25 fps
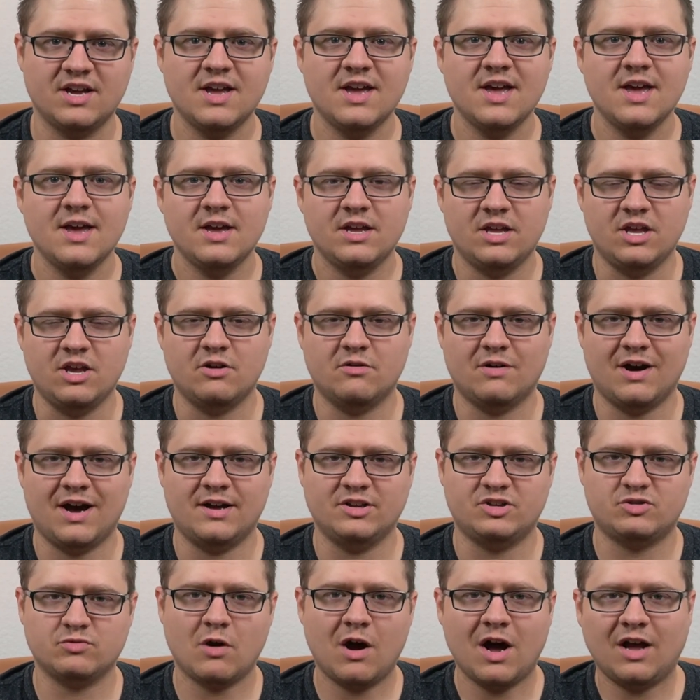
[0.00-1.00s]
A
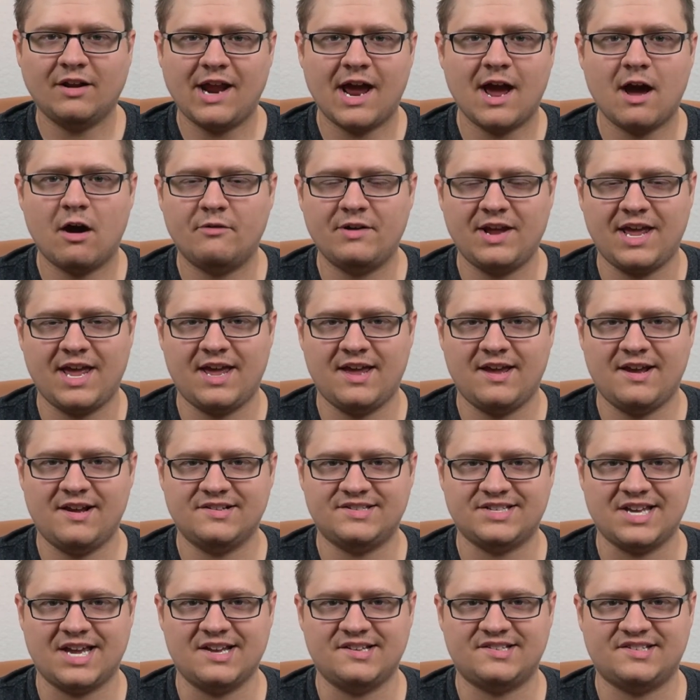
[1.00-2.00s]
drawdown is a
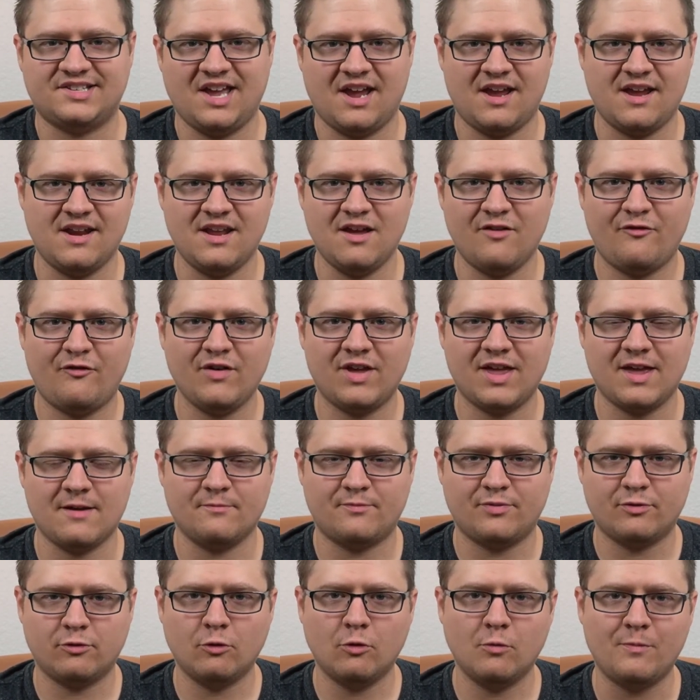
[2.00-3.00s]
significant
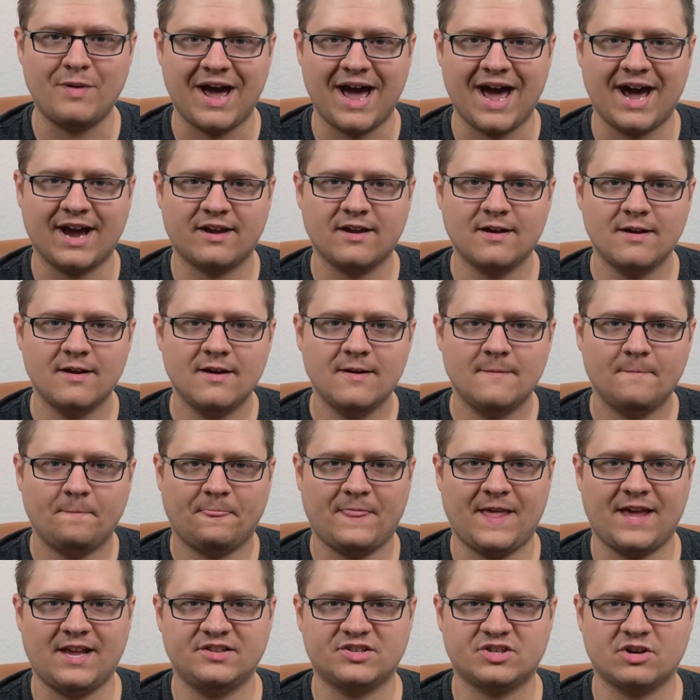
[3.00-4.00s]
pullback in
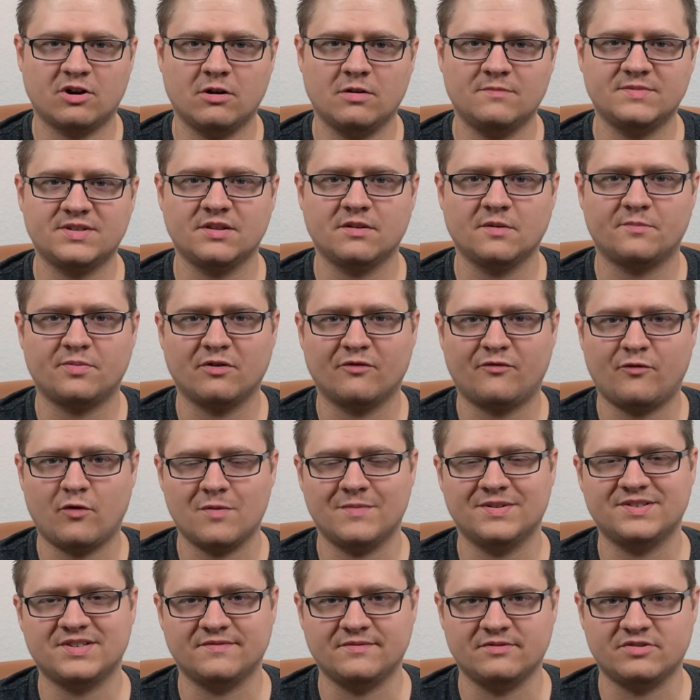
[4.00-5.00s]
terms of the performance
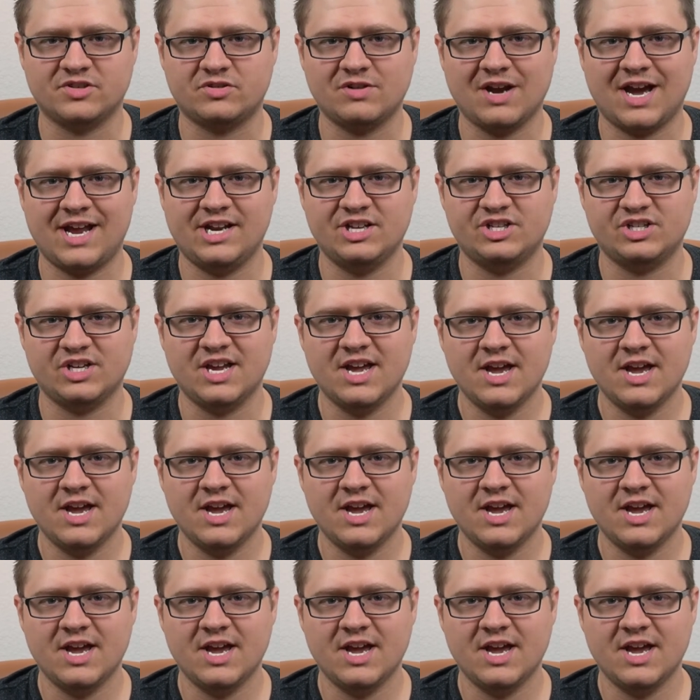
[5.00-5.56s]
of your strategy,